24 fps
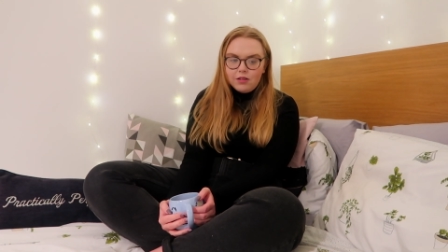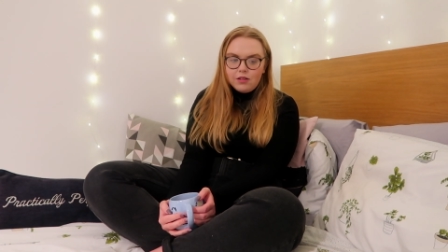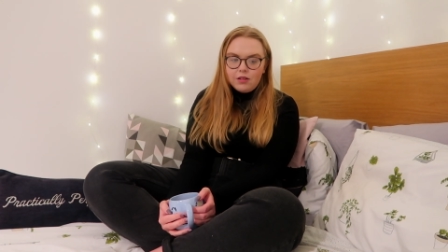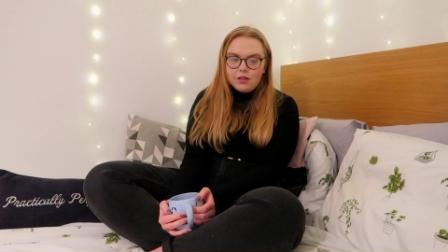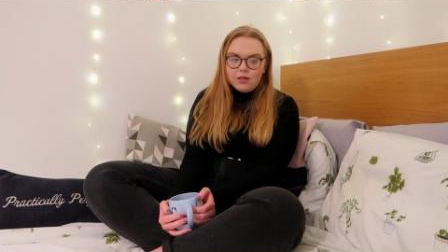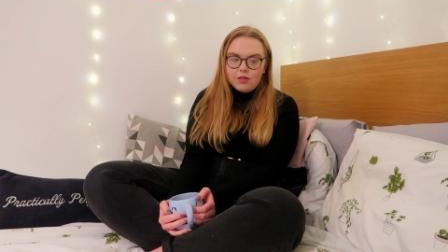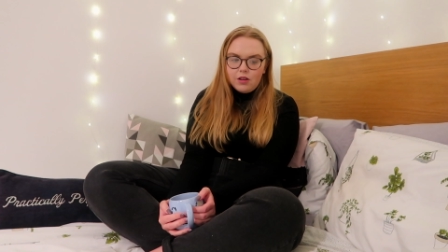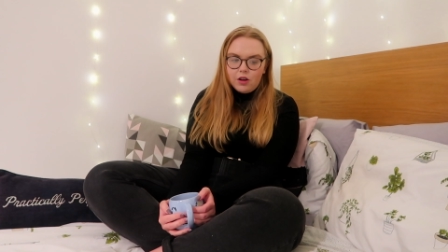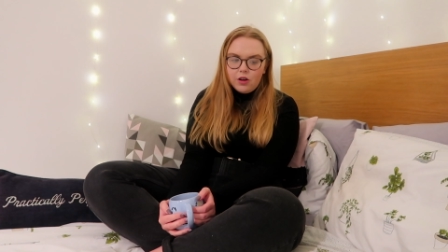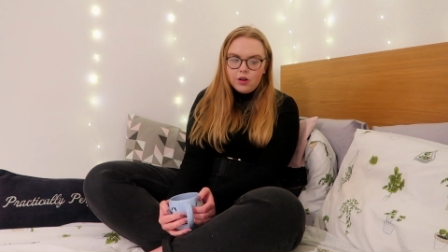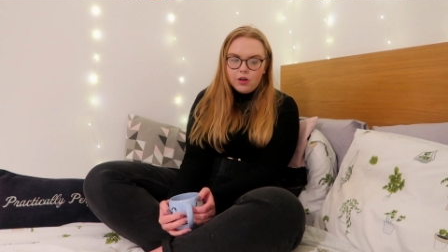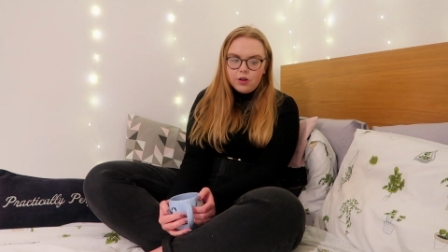
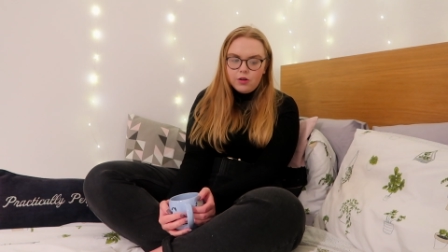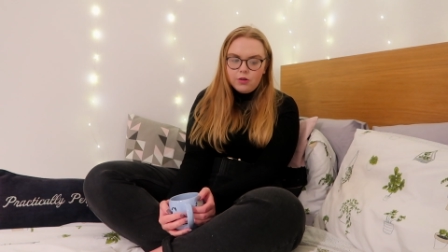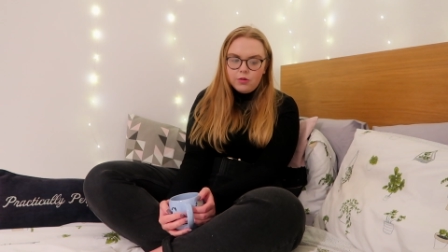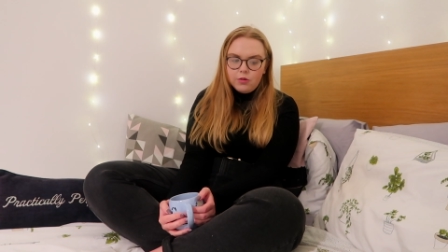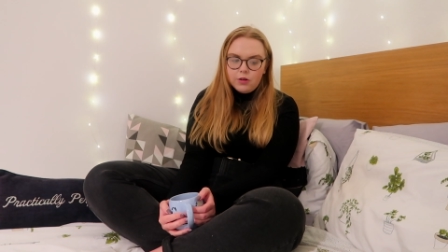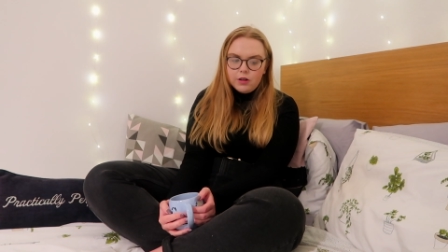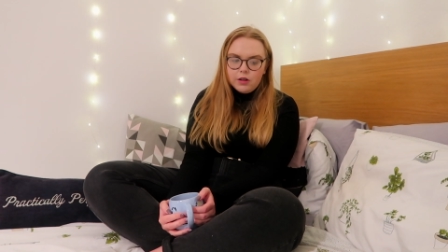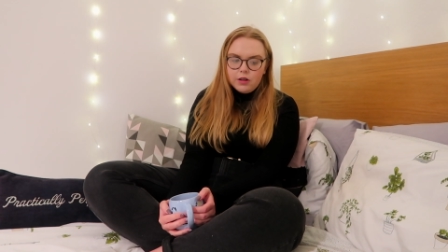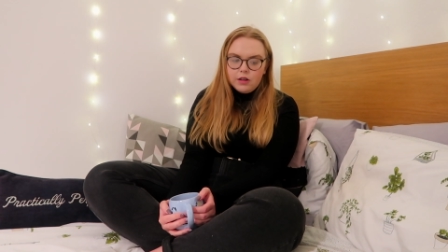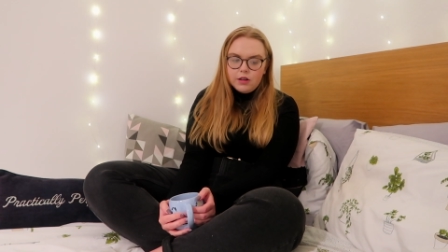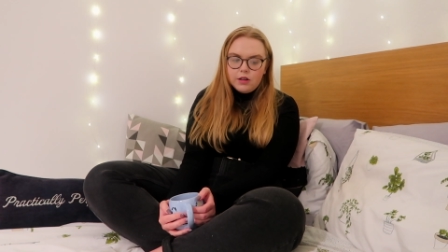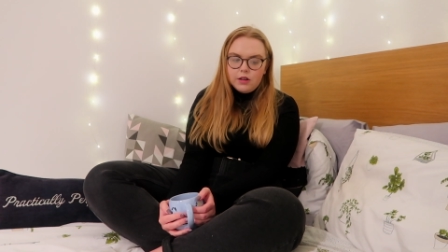
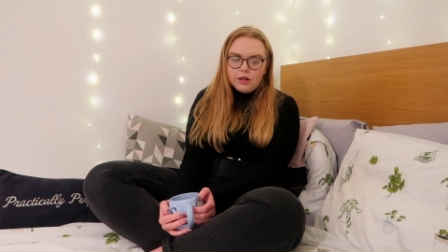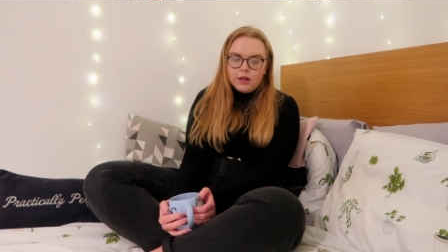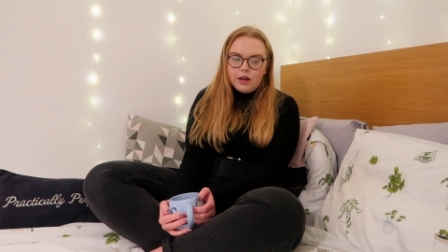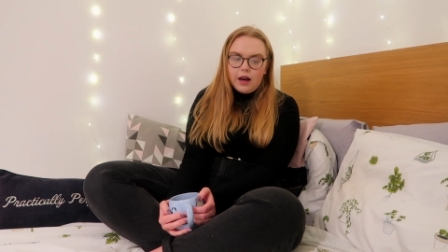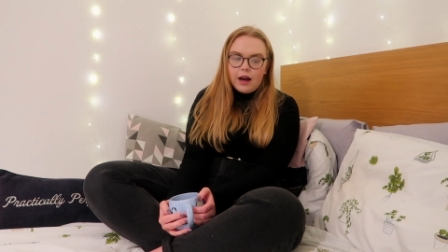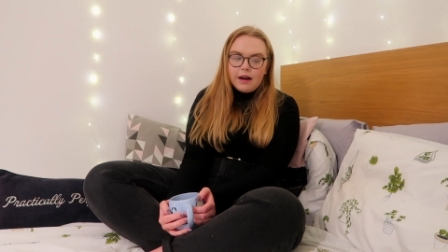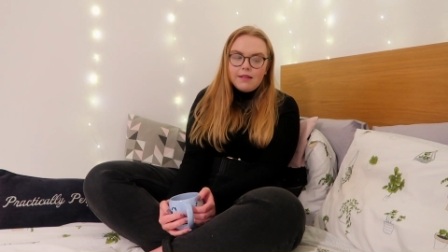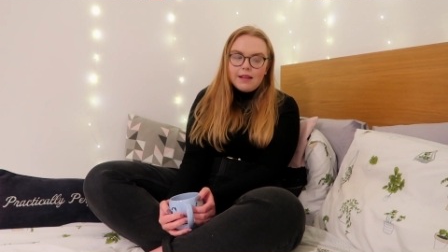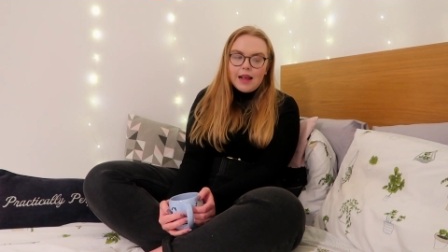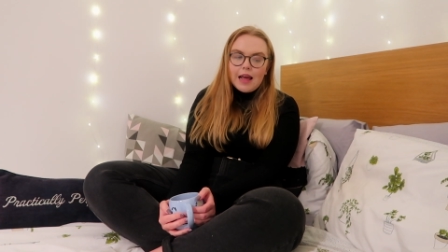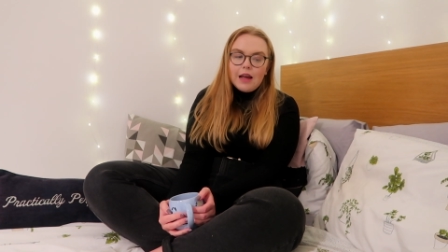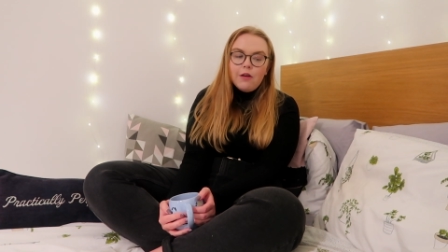So
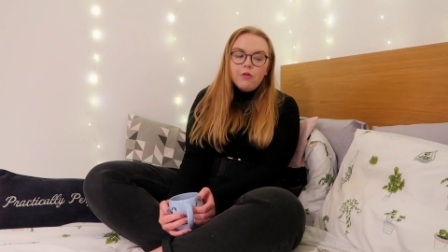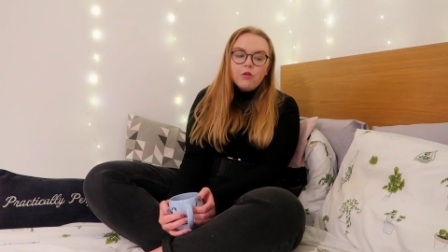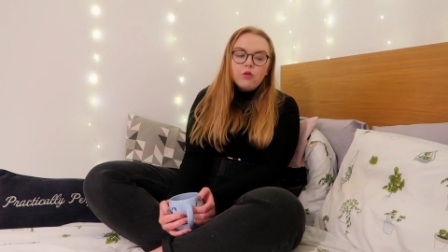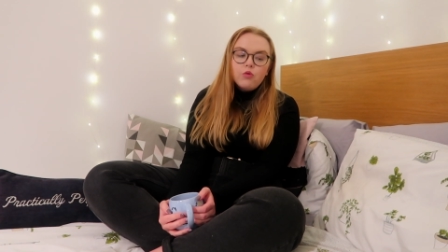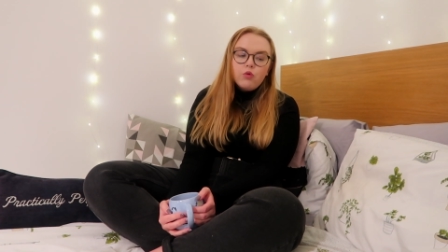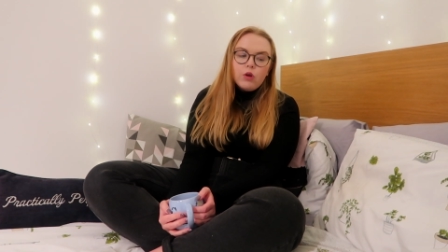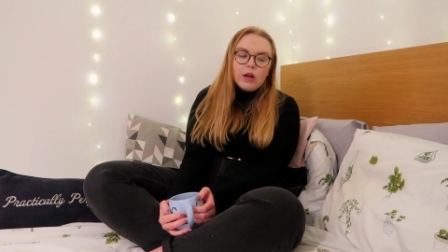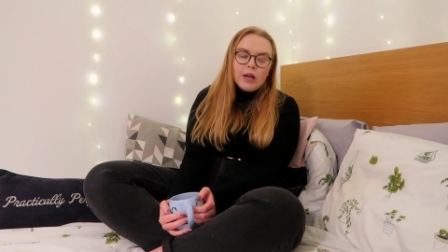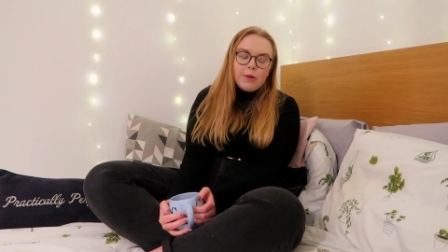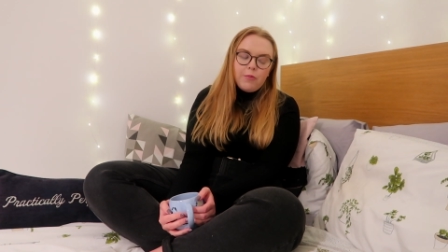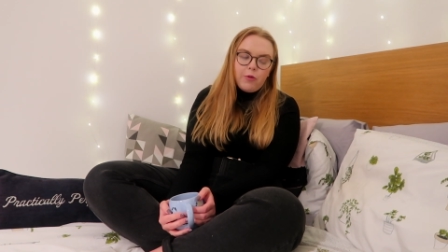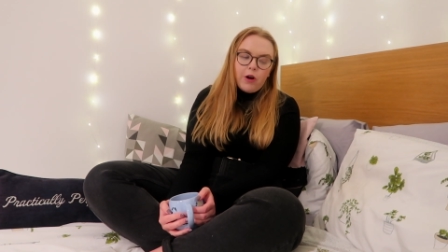I'd say I was
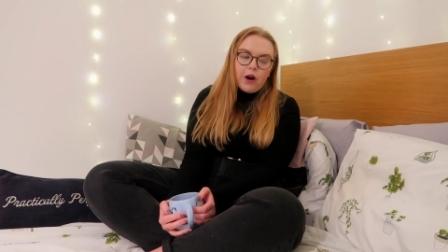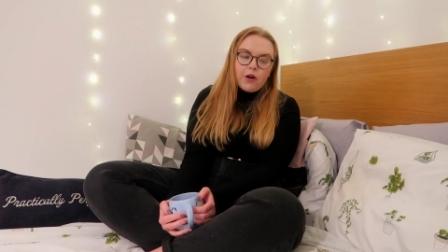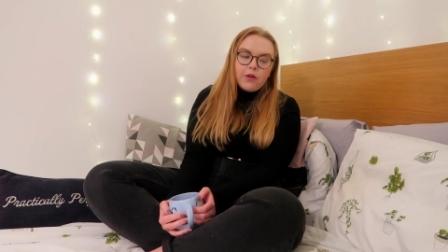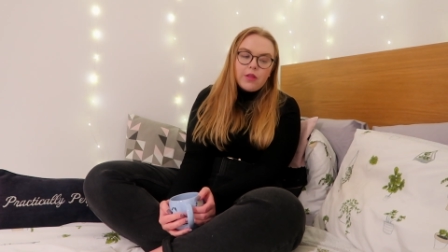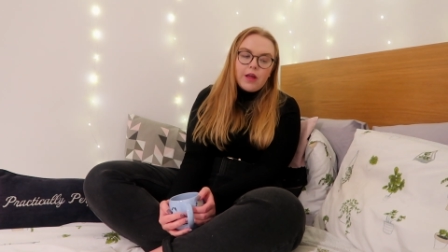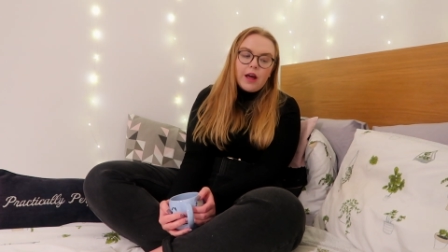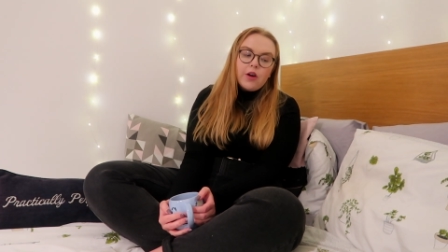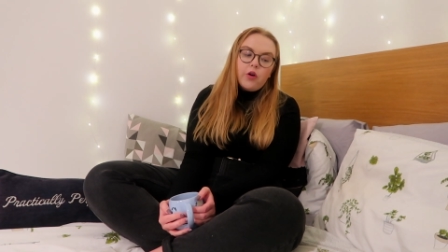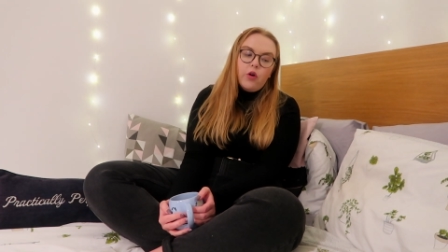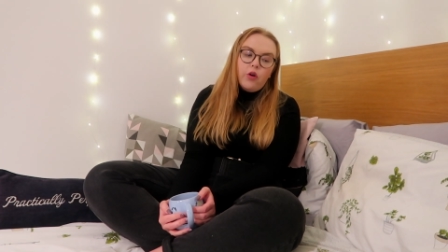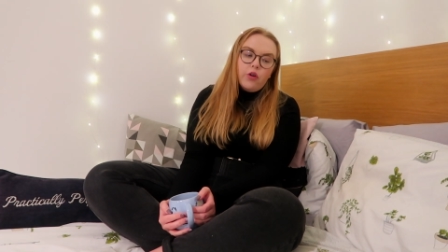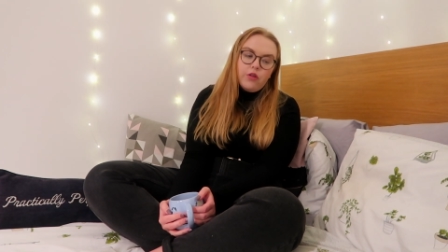really proud that
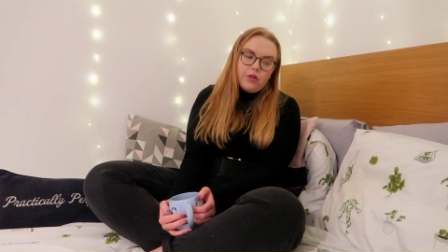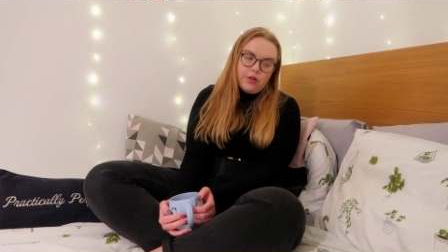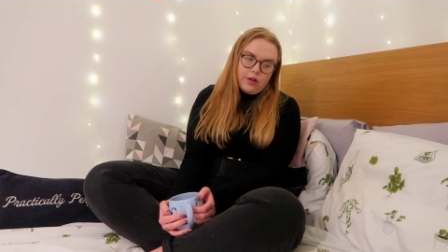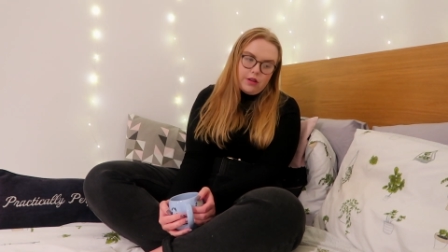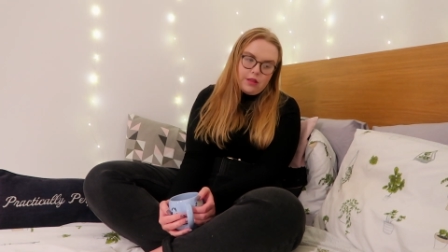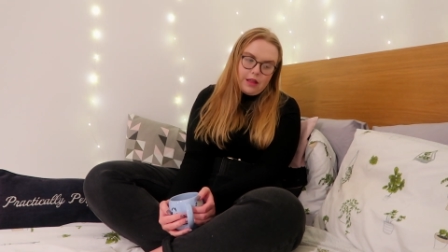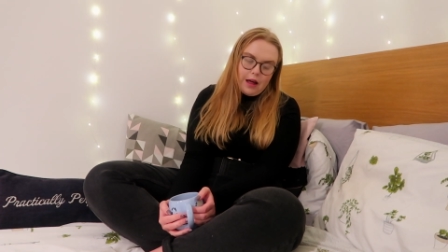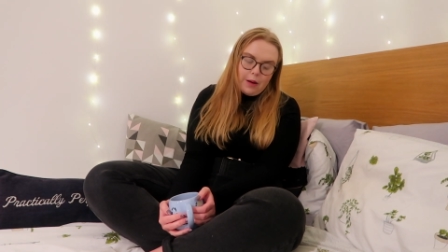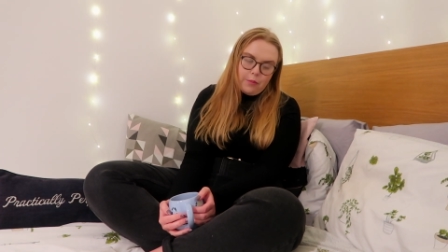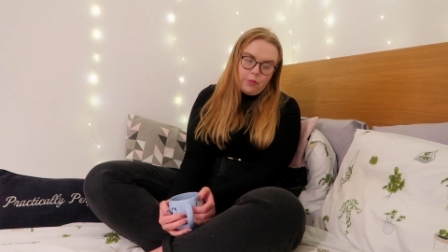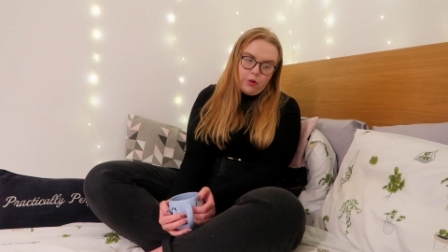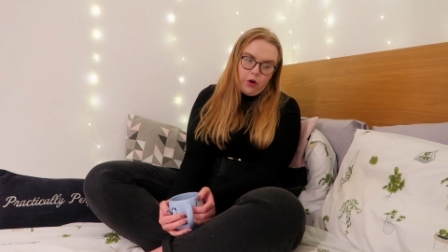I got onto
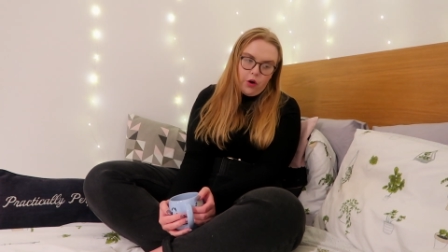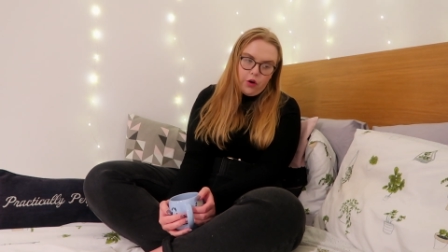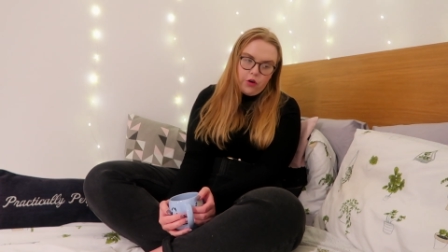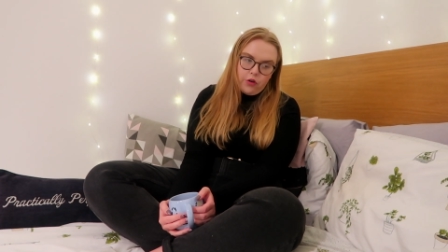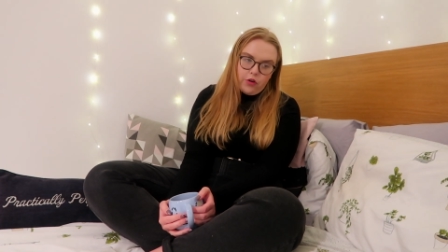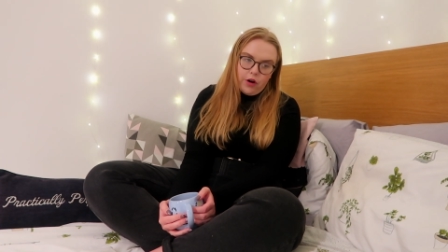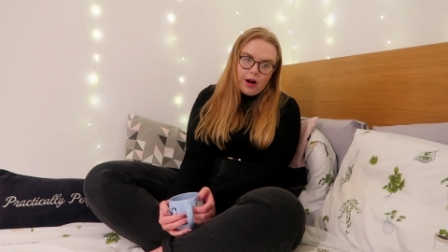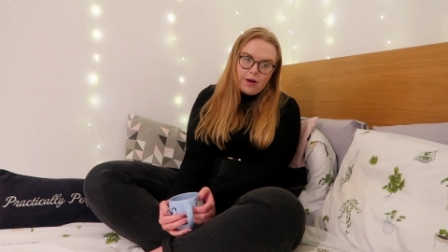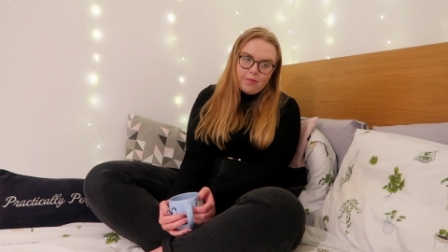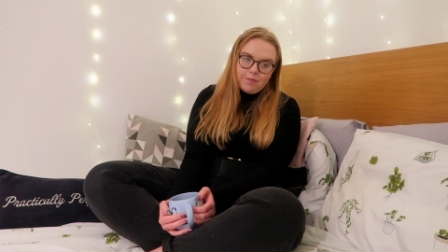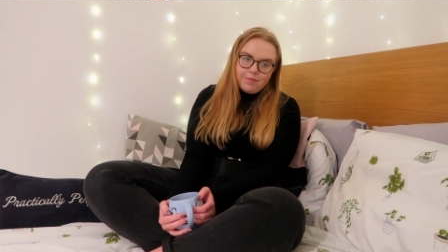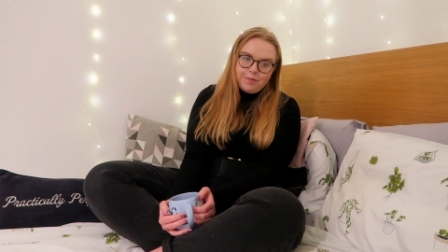that
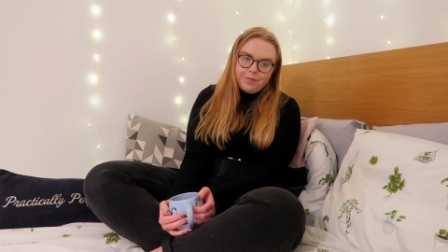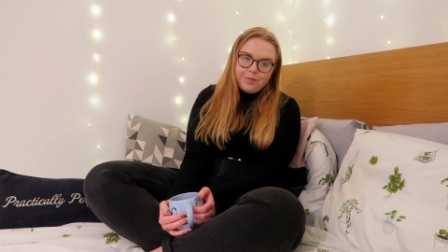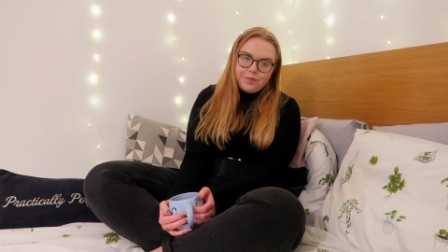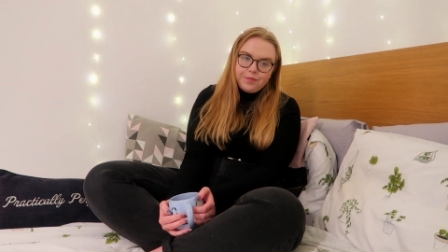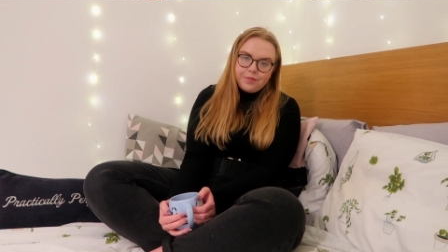program.